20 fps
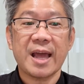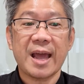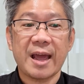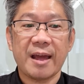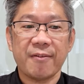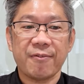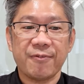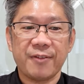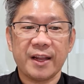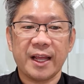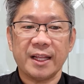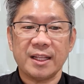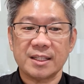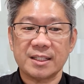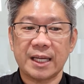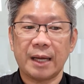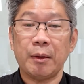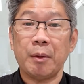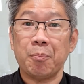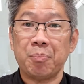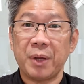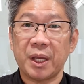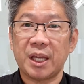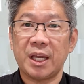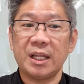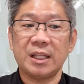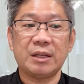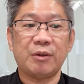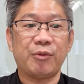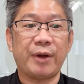effort and time in
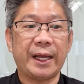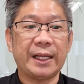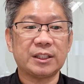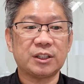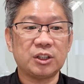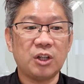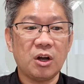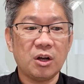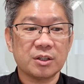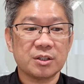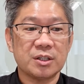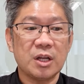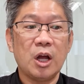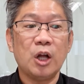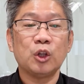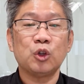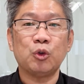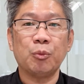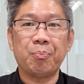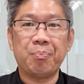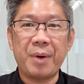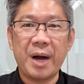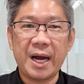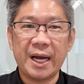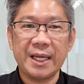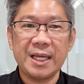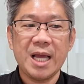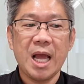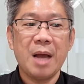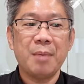picking the right stocks to
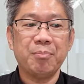buy,